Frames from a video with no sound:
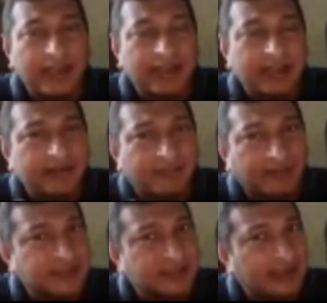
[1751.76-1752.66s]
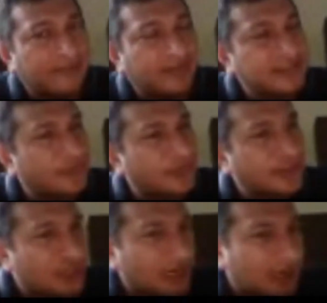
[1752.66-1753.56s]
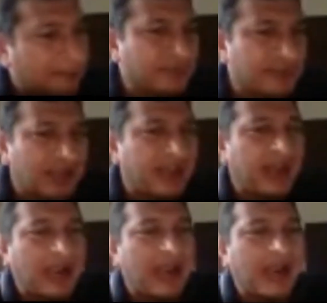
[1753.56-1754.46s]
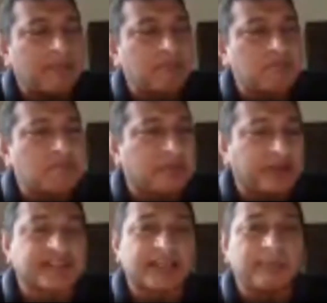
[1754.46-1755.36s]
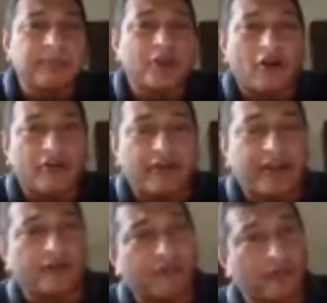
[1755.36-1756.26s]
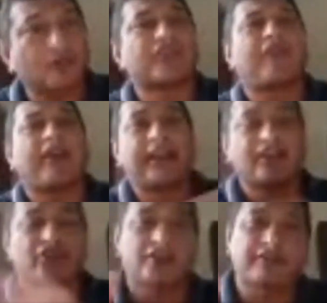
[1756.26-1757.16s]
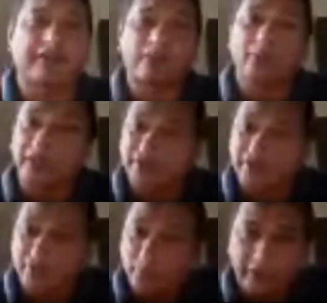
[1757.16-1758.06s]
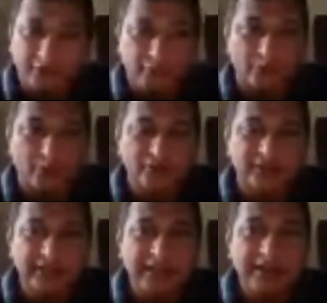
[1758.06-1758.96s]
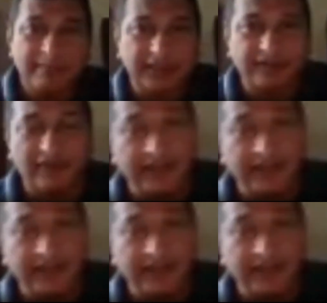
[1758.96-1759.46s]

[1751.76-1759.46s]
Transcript: take risk levels which are reasonably all right. Of course, the financial regulations look into those, but the